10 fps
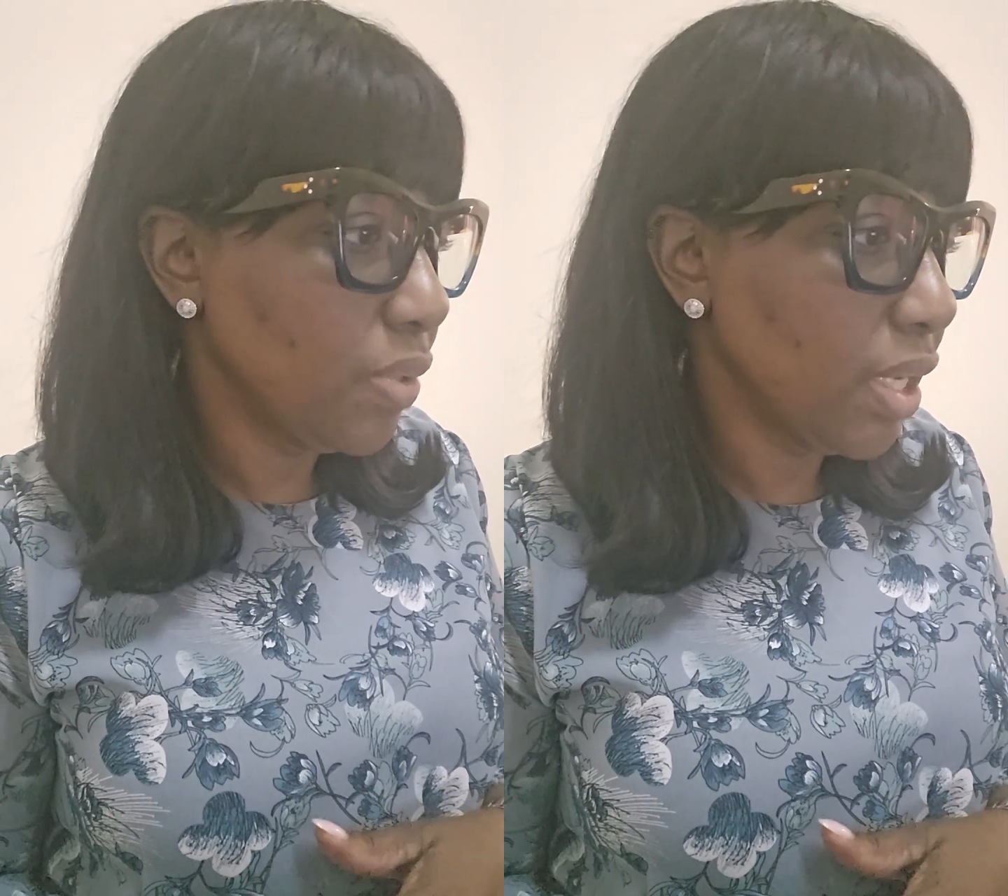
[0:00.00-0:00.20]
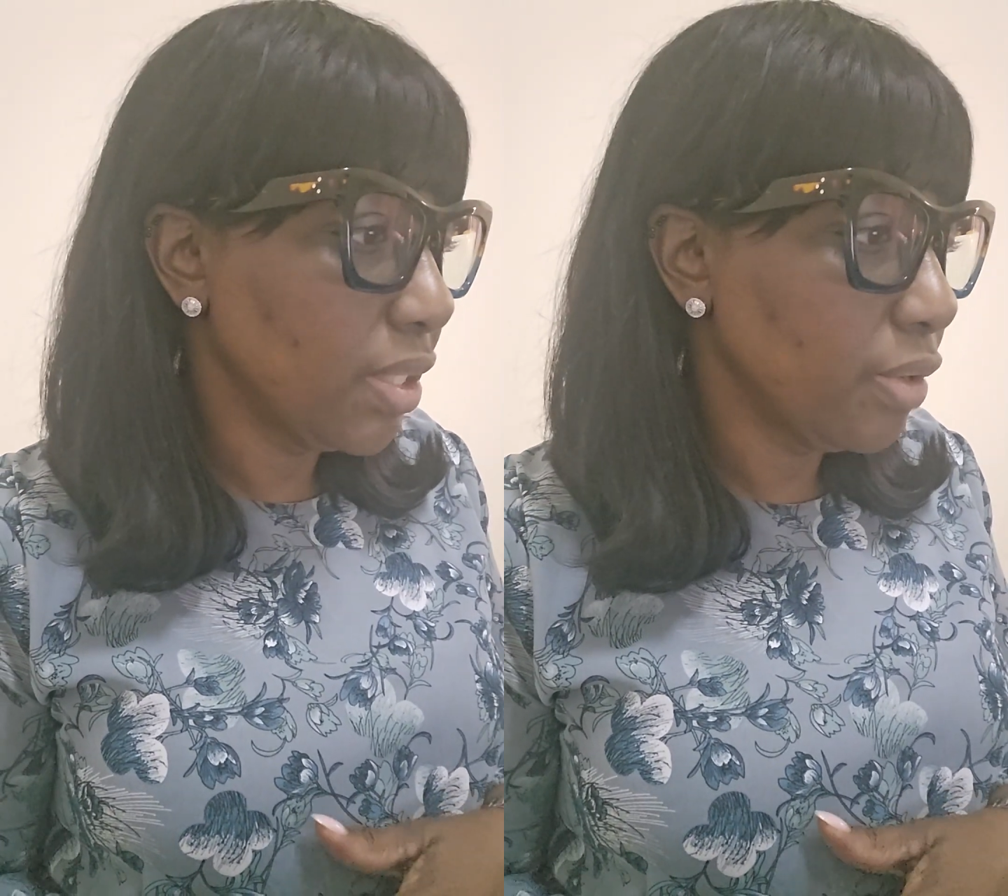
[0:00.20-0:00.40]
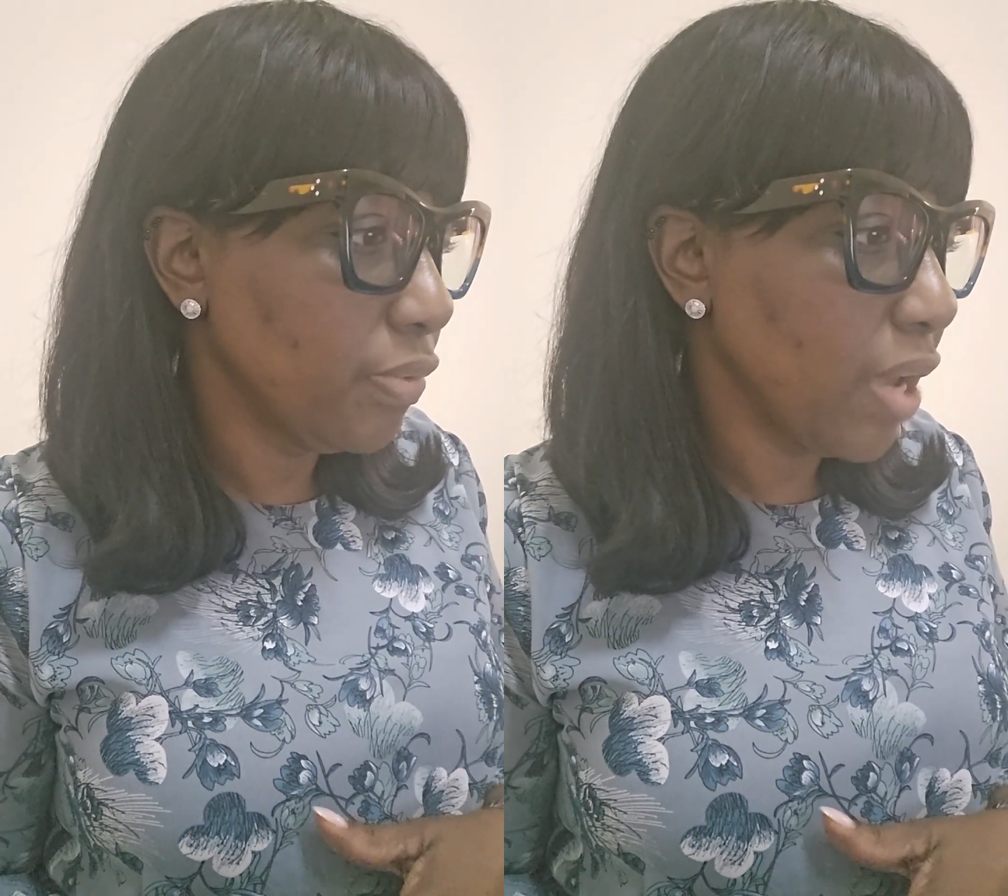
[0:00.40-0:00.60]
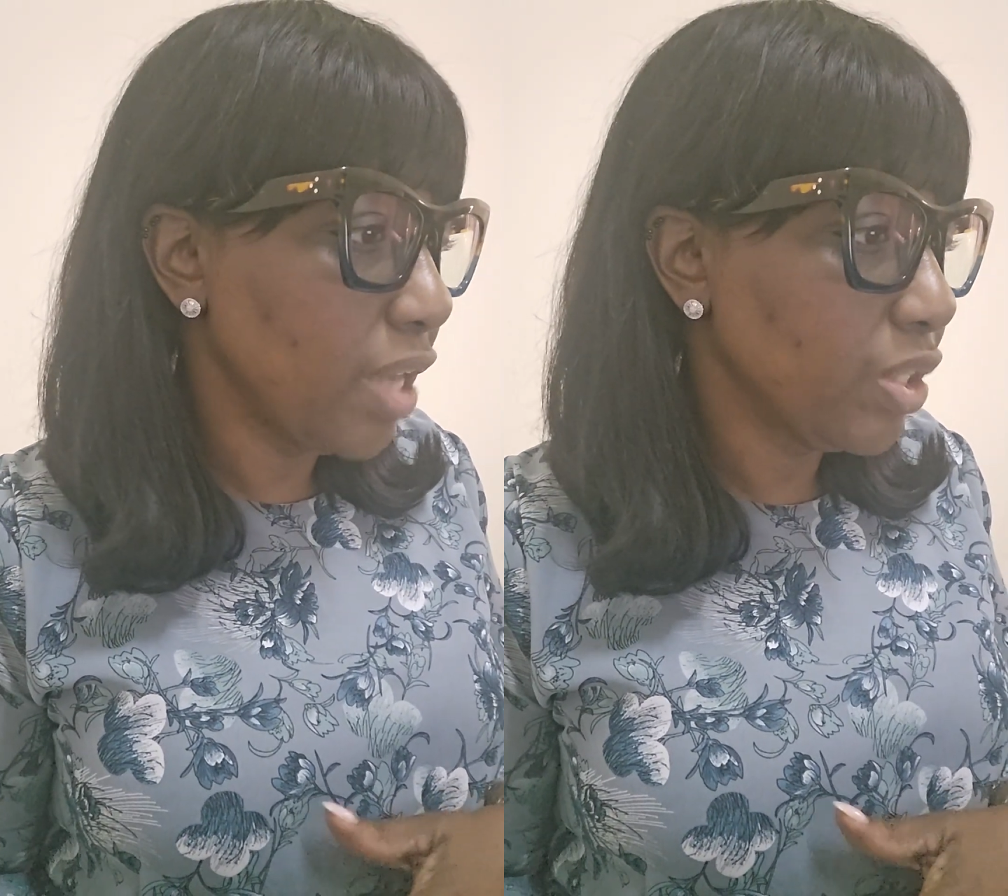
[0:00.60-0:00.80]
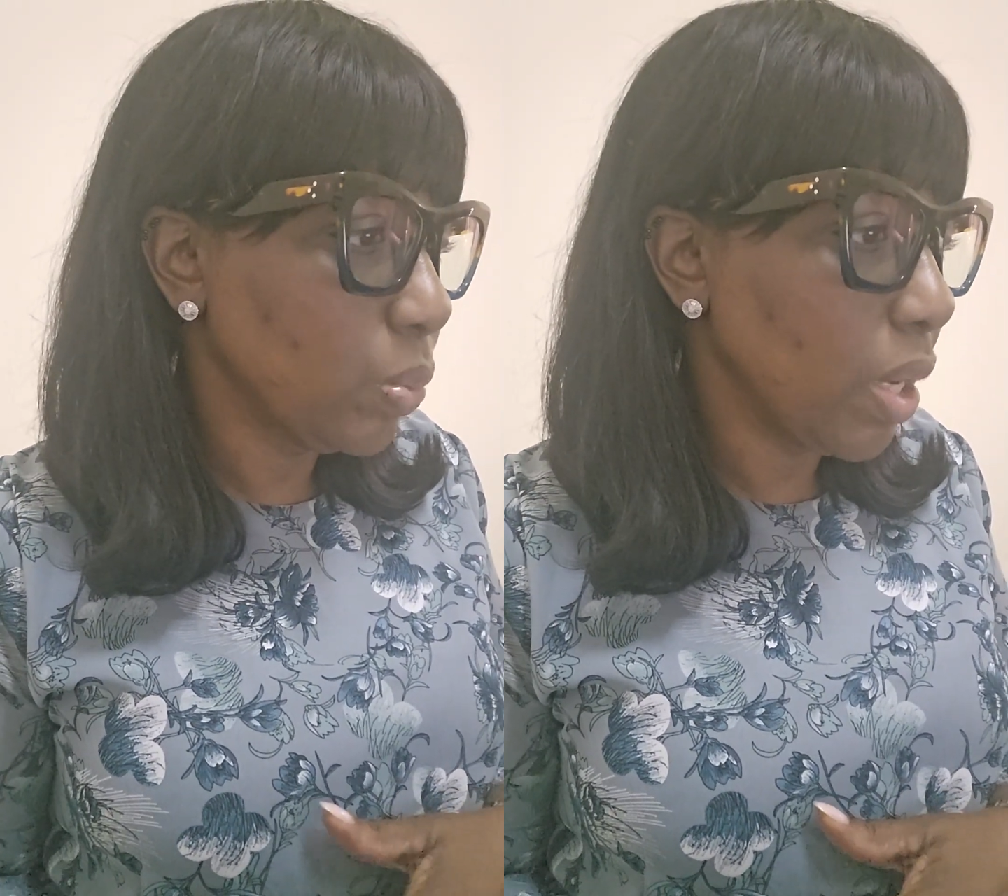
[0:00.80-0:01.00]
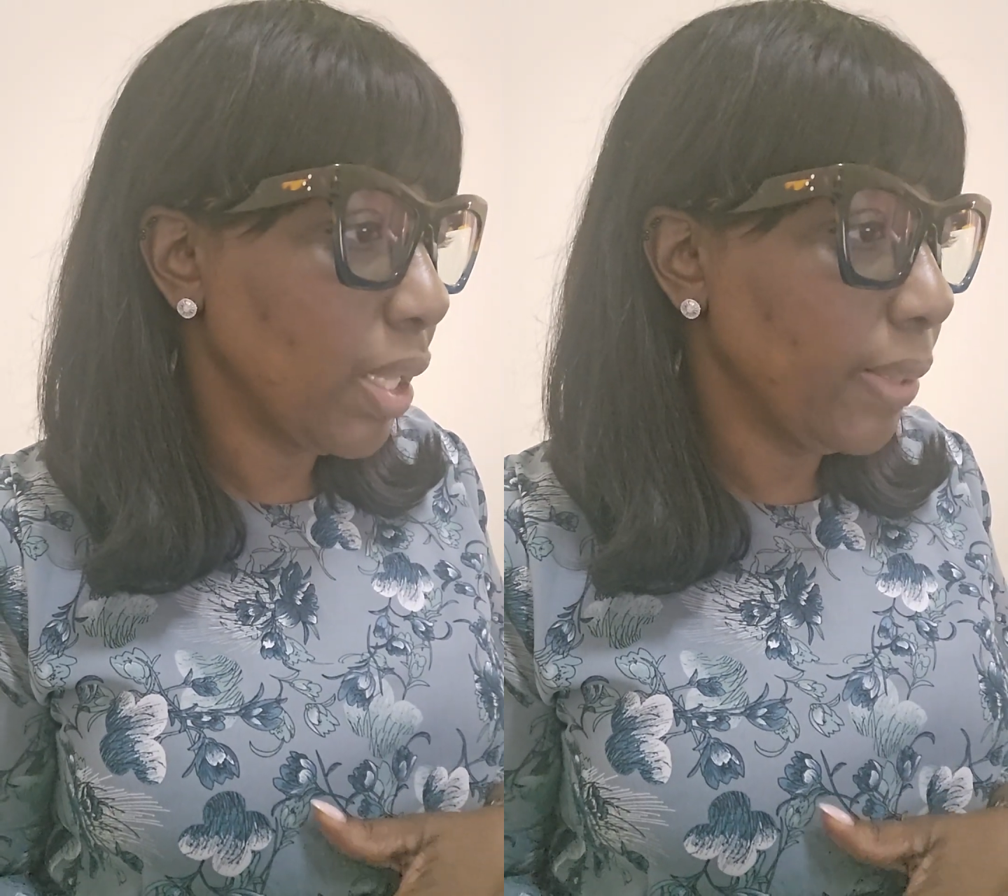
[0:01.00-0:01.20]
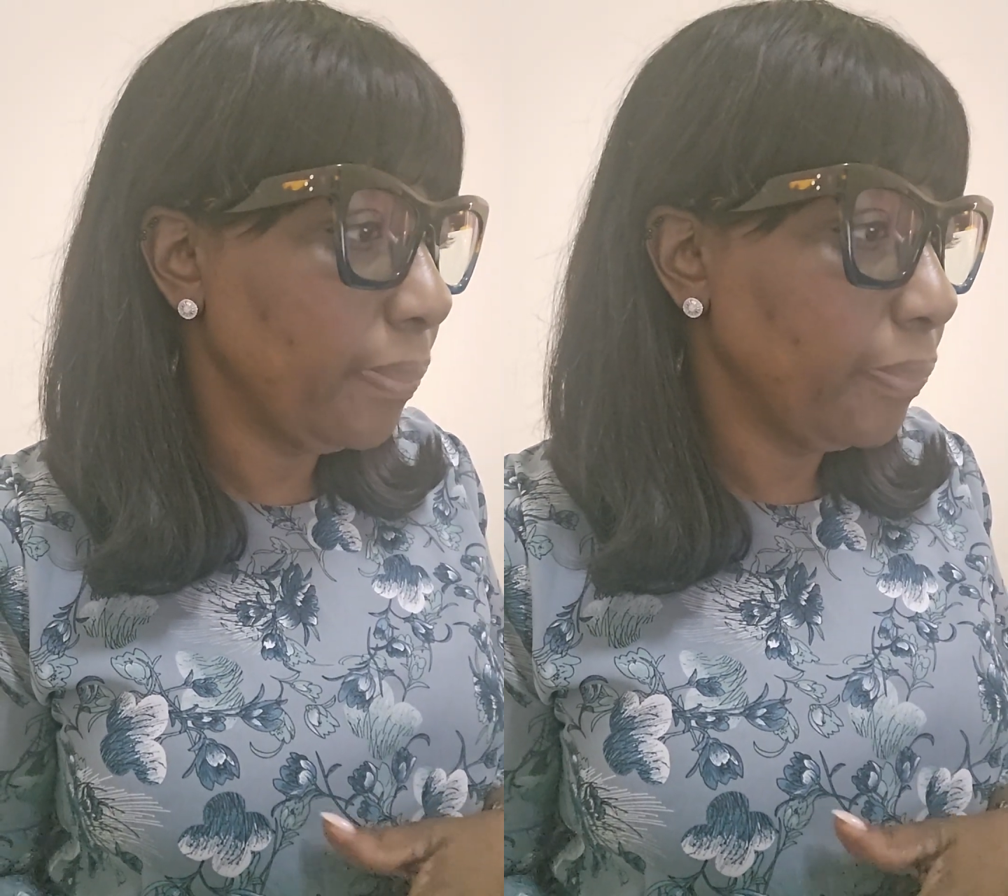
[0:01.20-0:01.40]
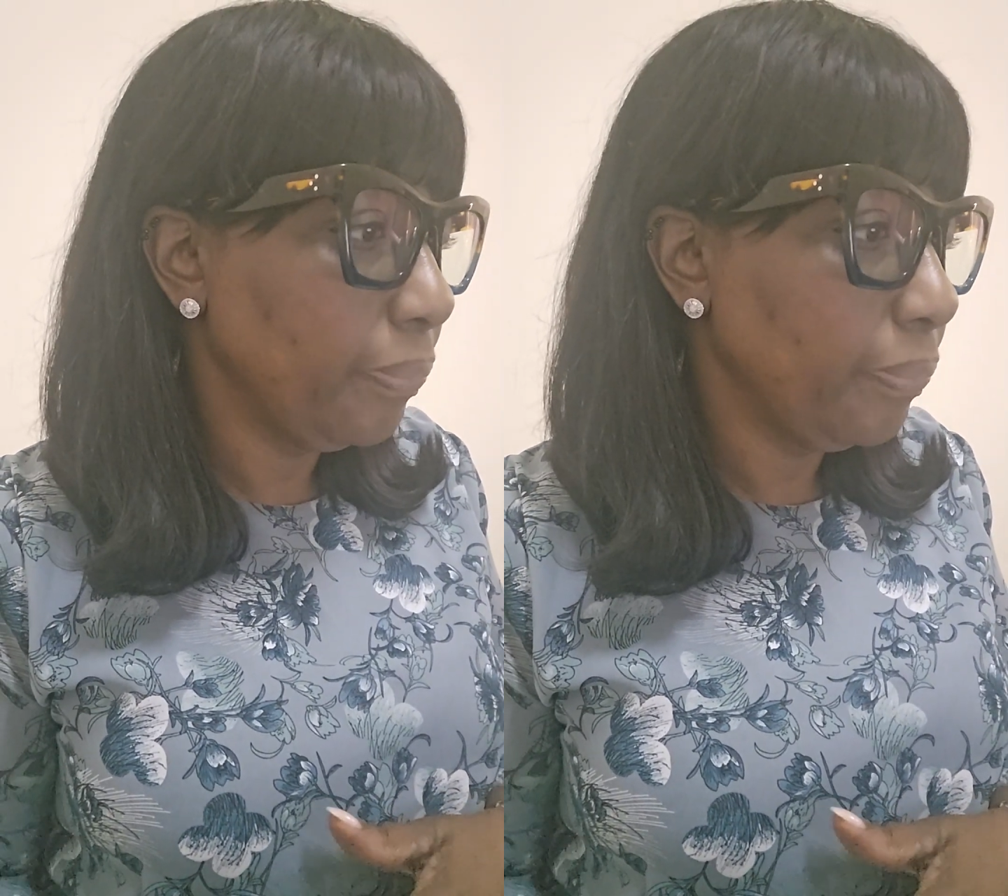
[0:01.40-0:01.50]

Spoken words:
that as well.